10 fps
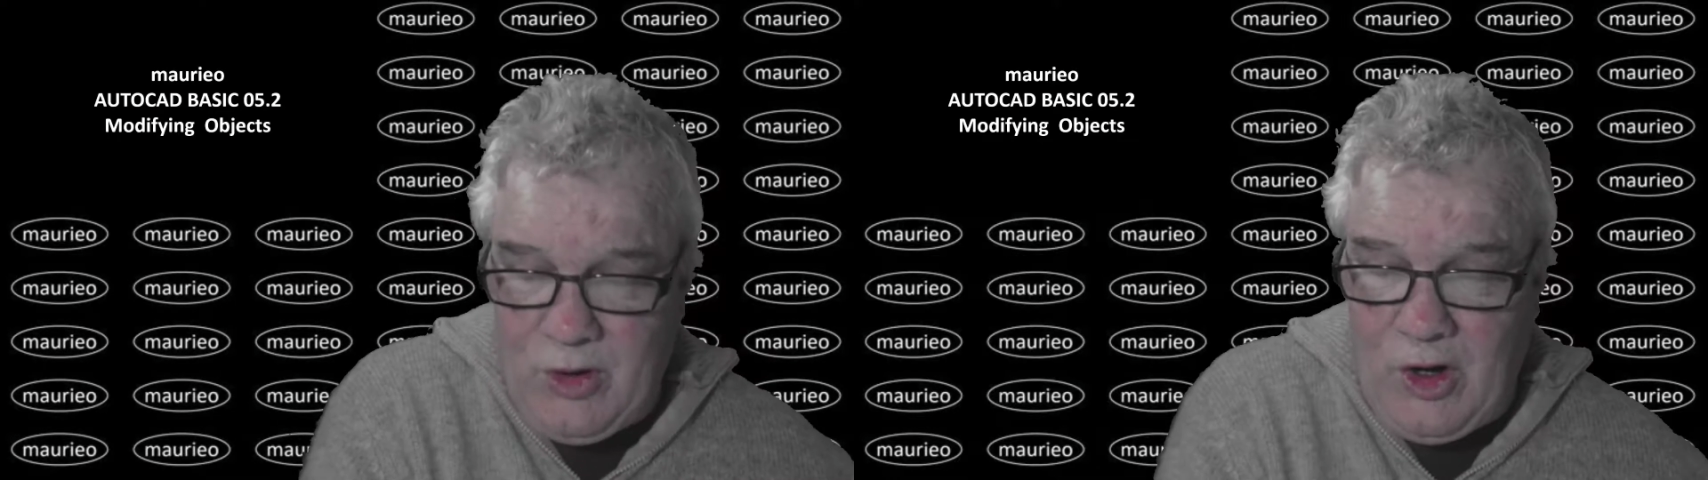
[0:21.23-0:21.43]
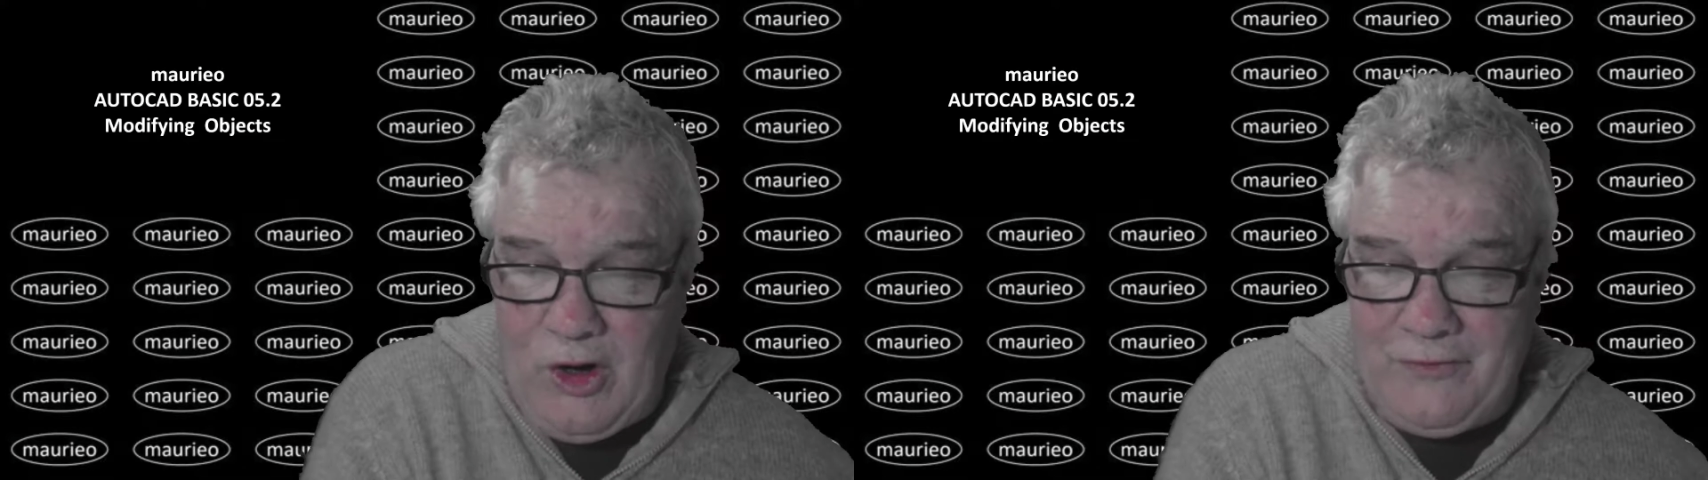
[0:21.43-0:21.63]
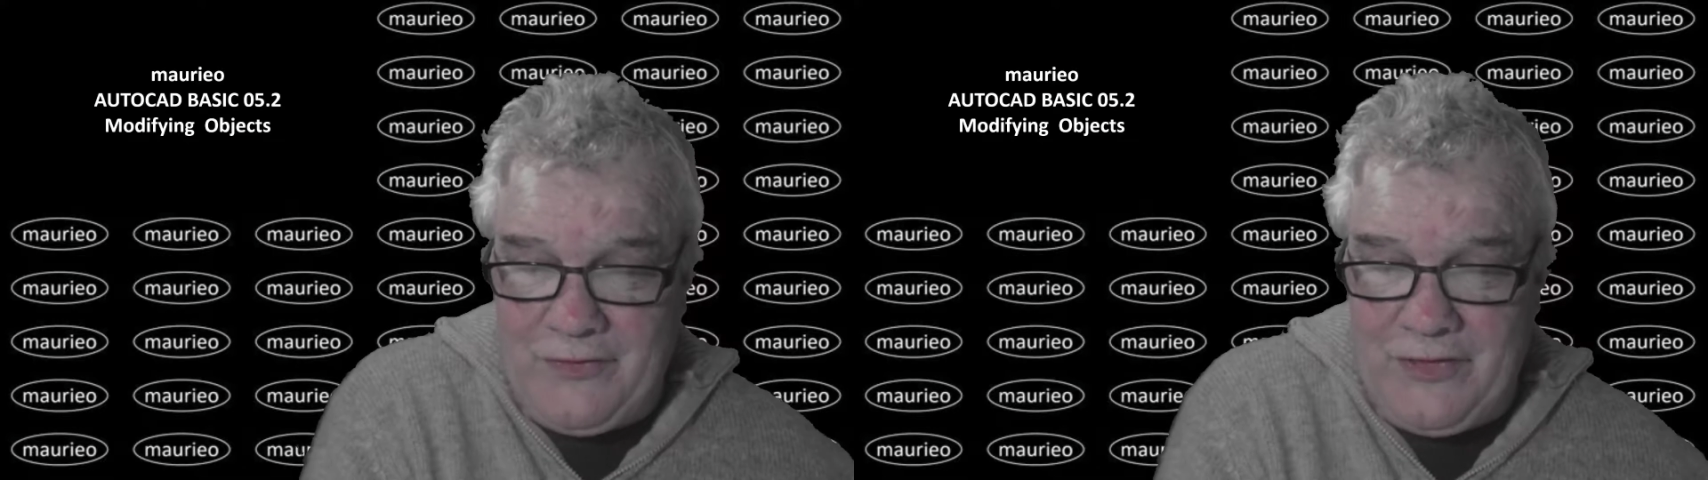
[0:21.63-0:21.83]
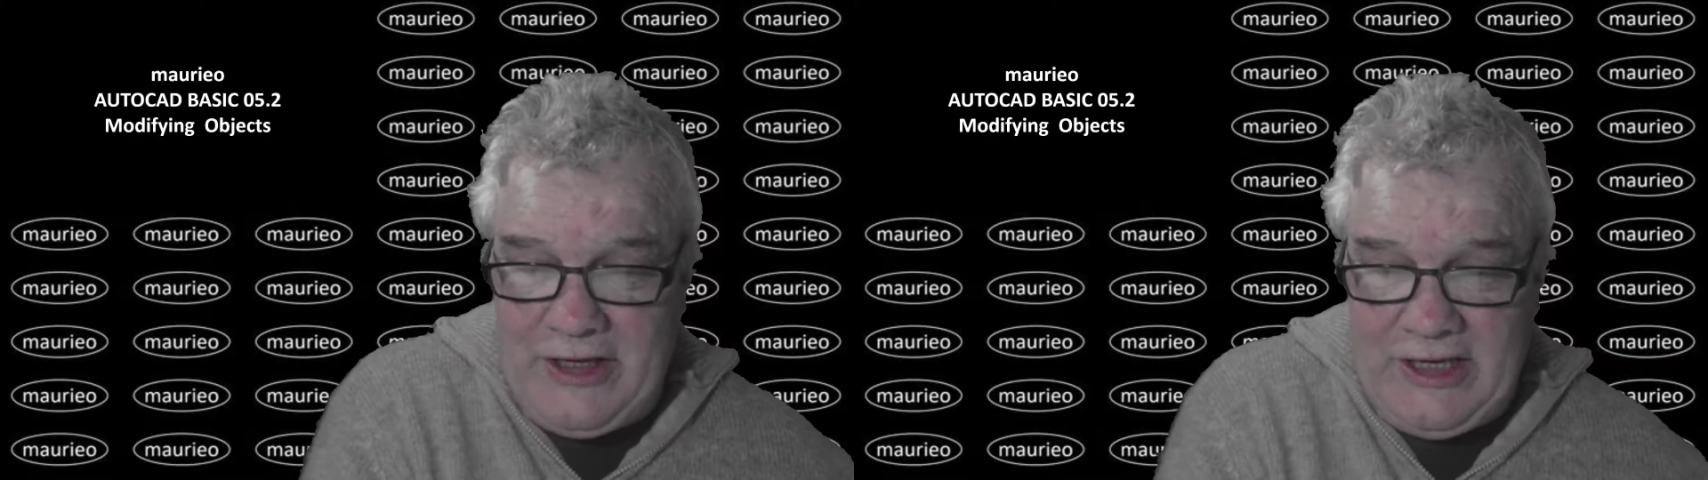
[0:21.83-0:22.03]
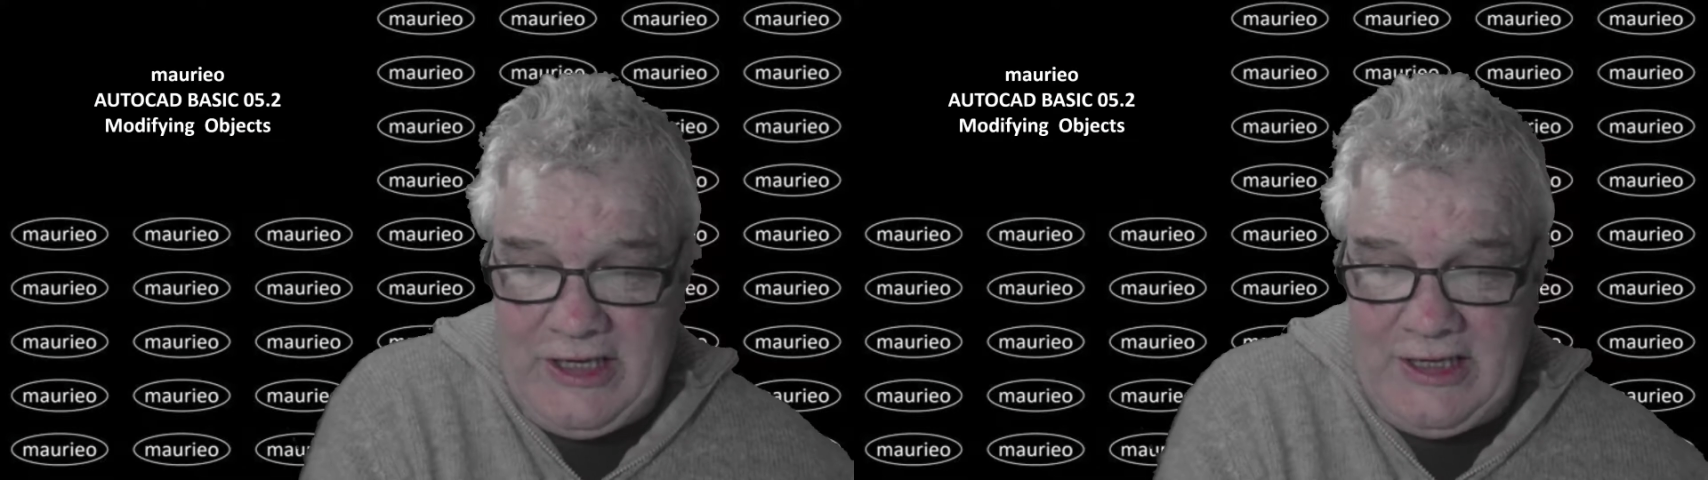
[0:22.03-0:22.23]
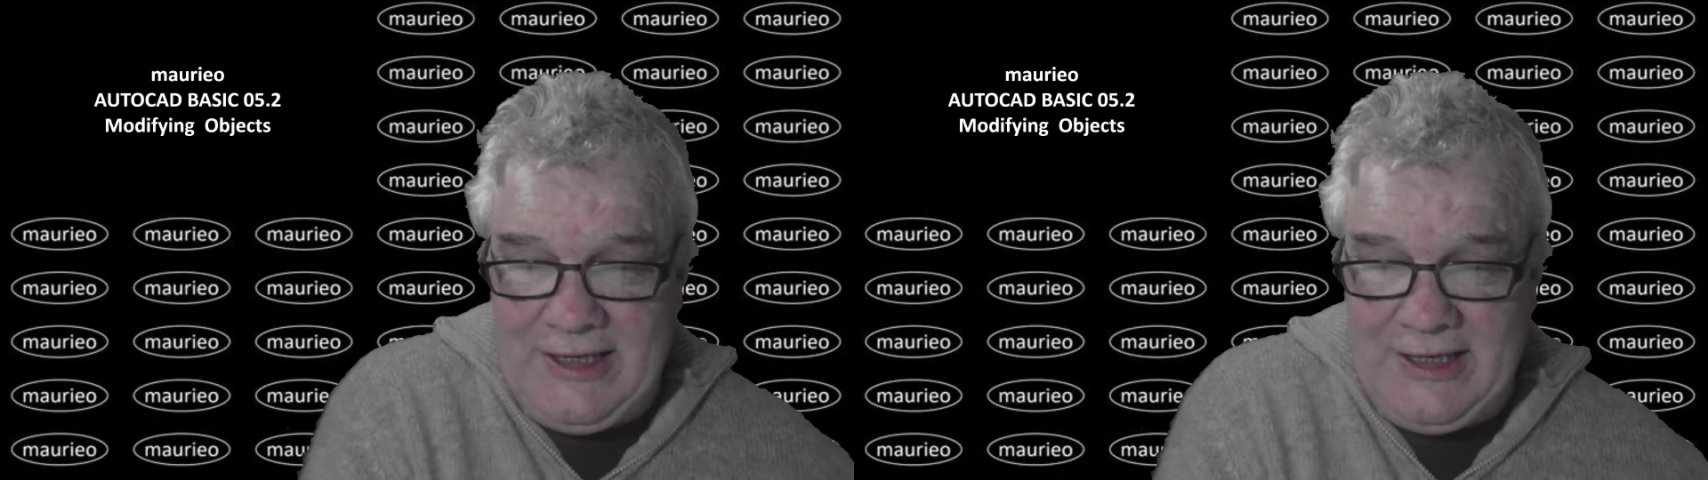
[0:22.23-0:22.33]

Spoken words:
of the